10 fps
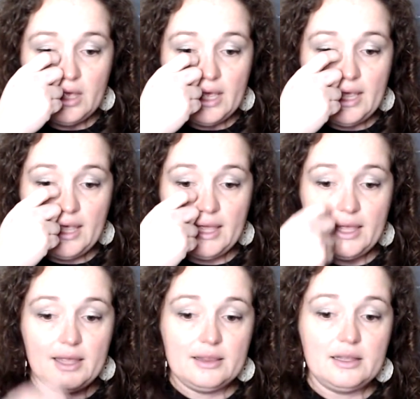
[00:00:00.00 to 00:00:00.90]

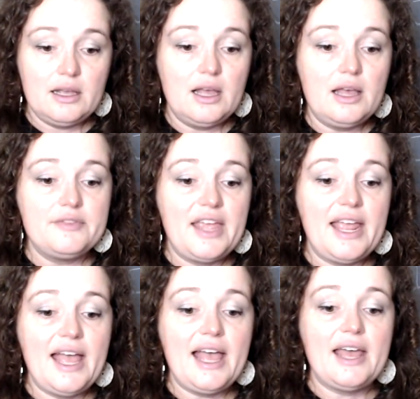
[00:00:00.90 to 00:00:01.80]
And they
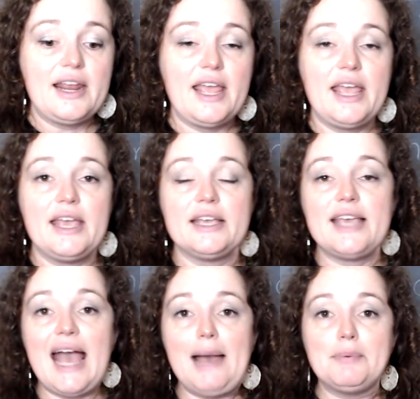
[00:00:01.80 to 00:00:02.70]
had a
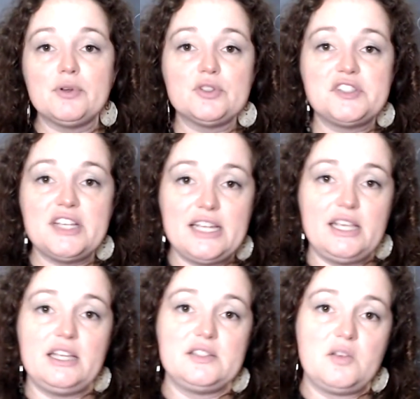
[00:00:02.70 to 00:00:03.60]
capital
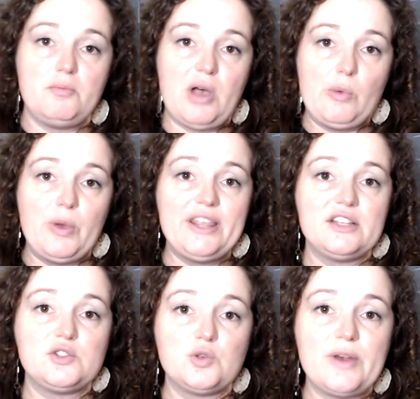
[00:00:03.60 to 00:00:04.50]
city in Zimbabwe
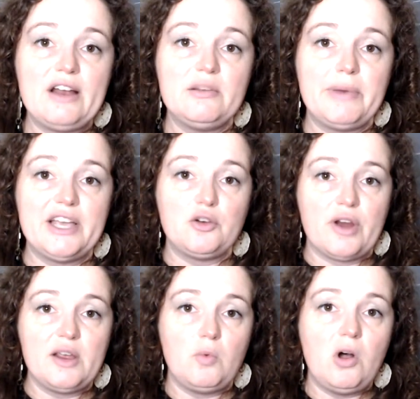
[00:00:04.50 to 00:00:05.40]
that's surrounded by a
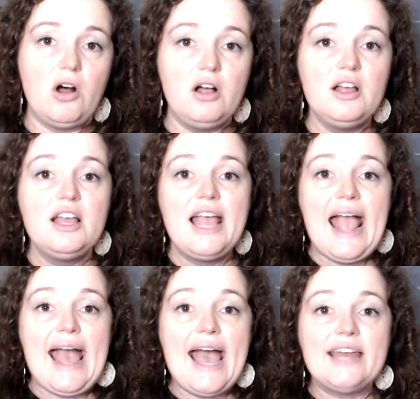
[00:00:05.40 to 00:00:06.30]
great wall.
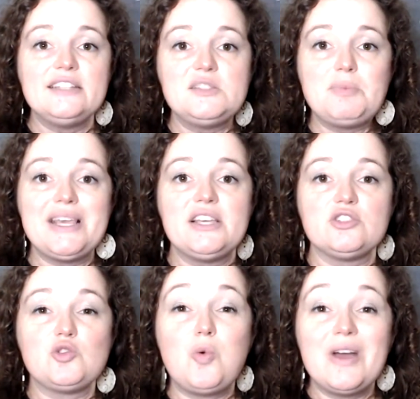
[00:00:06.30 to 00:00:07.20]
At its
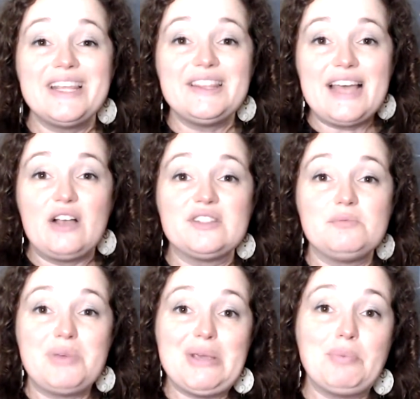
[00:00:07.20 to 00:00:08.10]
peak,
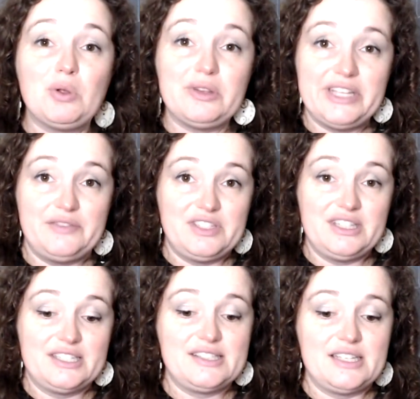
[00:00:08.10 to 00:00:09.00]
20,000 people lived in
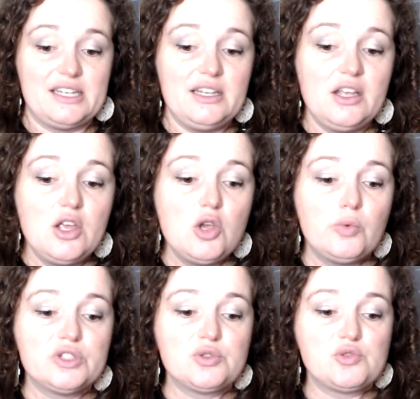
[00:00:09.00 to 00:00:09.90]
this city,
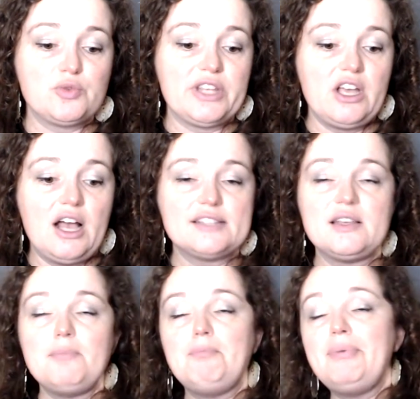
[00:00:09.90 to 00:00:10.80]
which was really
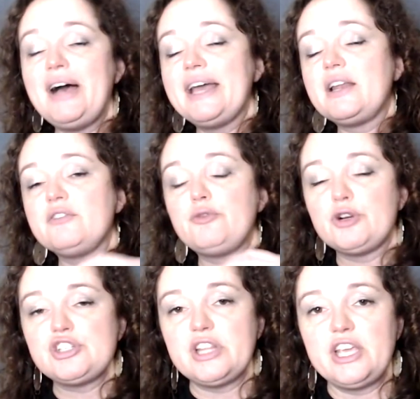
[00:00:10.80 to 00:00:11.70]
awesome. But
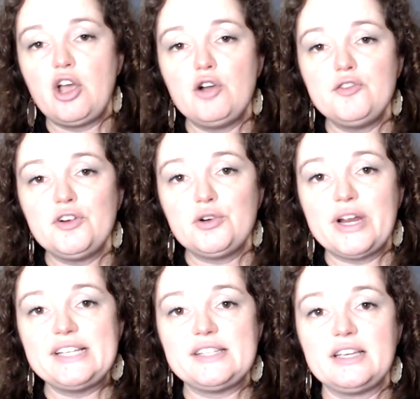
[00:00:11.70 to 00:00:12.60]
unfortunately,
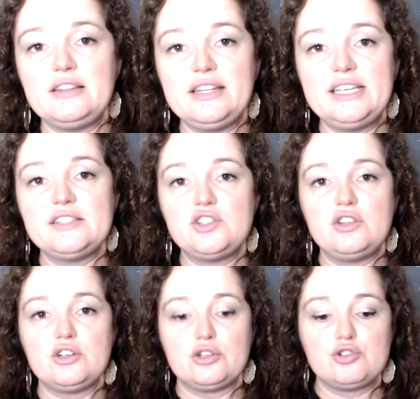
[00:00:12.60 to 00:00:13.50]
overgrazing leads to
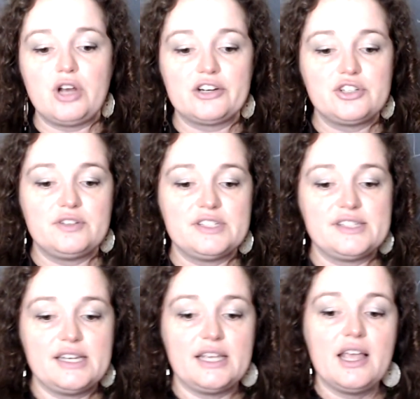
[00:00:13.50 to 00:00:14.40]
the destruction of the
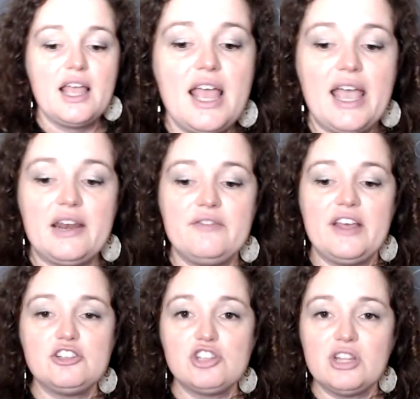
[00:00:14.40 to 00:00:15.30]
city. And
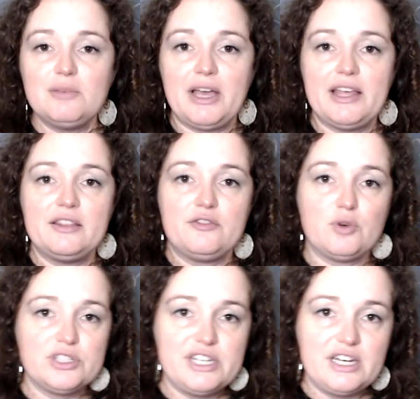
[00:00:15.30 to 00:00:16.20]
eventually, by the
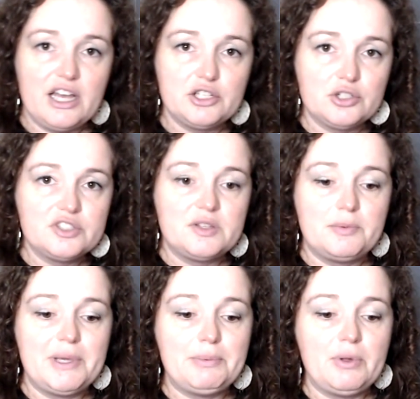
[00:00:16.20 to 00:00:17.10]
1400s,
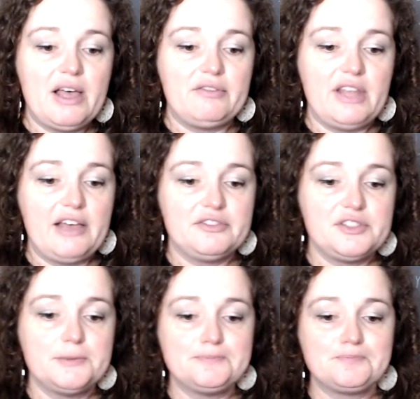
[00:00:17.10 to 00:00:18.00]
people have
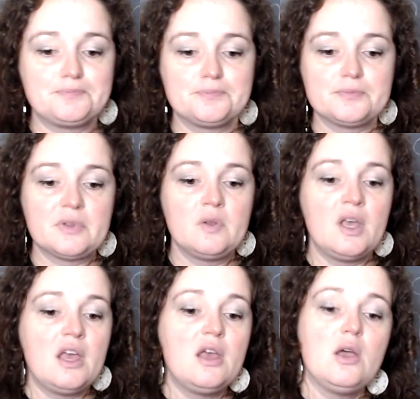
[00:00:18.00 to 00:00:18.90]
left.
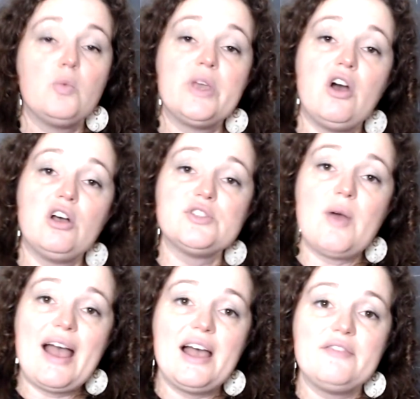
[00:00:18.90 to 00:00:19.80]
We also
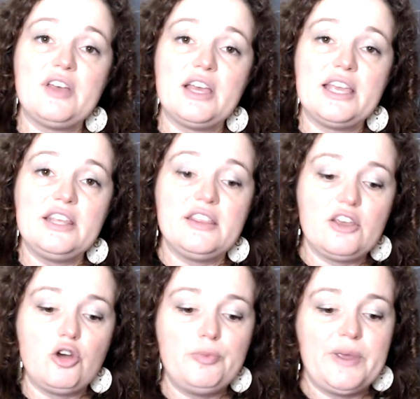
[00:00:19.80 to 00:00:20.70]
have
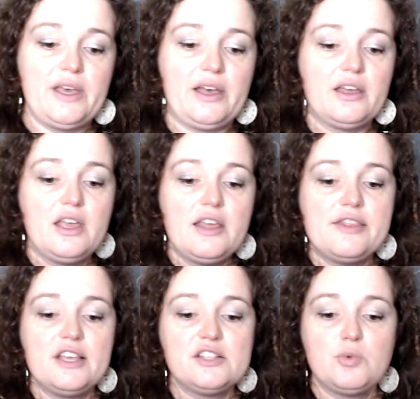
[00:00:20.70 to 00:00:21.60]
Ethiopia.
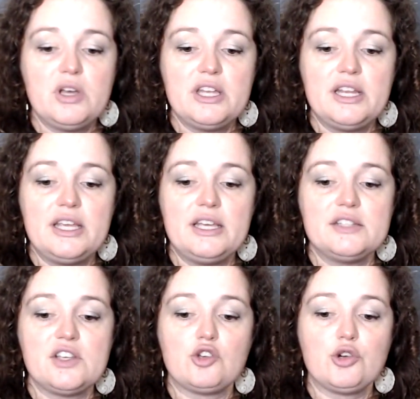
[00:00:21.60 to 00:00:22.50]
This one
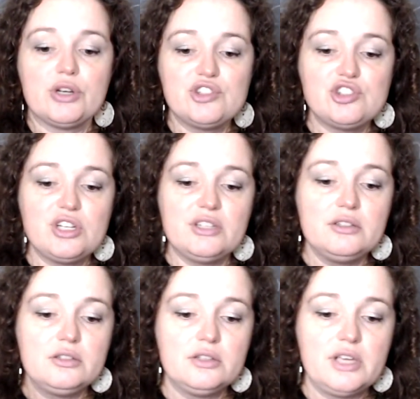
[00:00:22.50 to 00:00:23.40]
is a
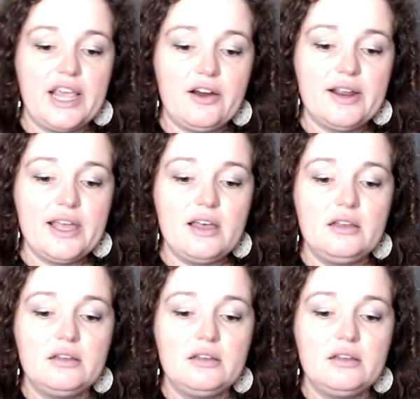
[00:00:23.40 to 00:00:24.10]
Christian area.